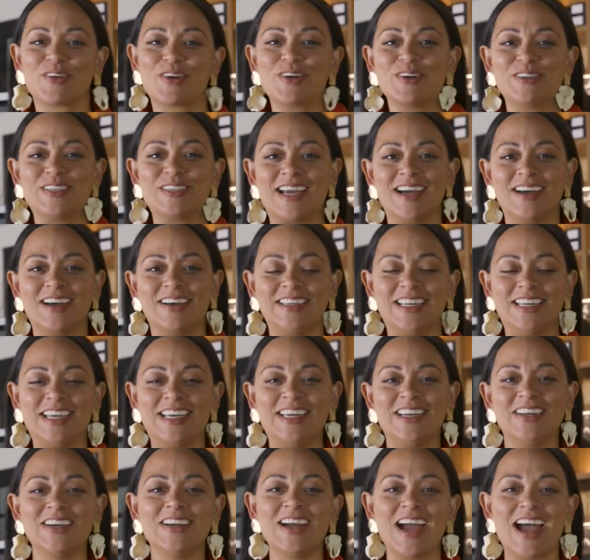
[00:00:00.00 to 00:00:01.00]
Throwdown
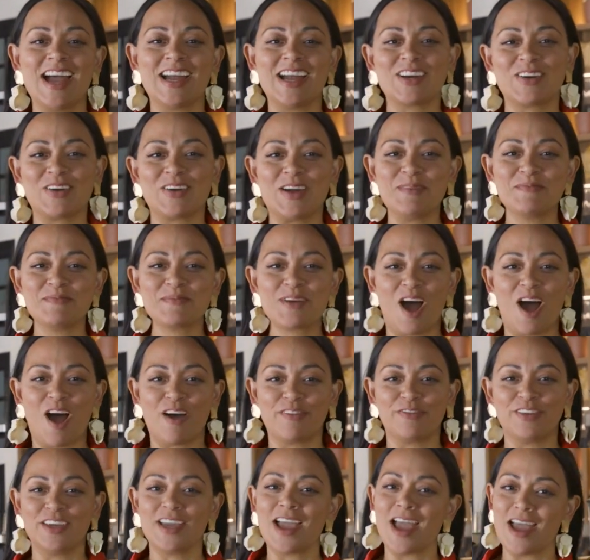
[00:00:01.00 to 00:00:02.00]
here at Creme
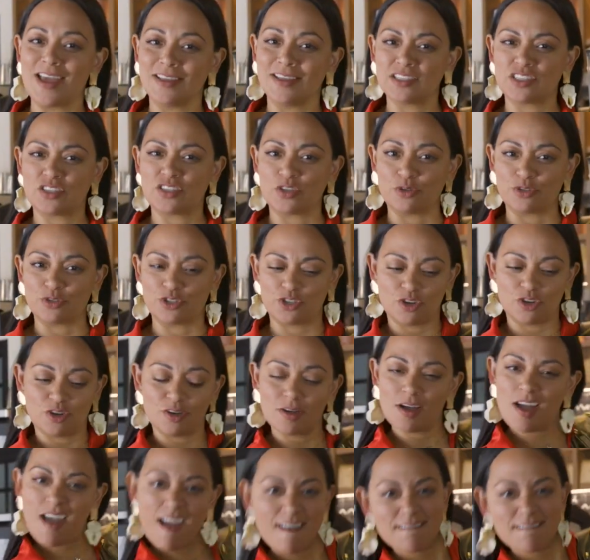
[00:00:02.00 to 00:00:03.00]
Coffee and Social.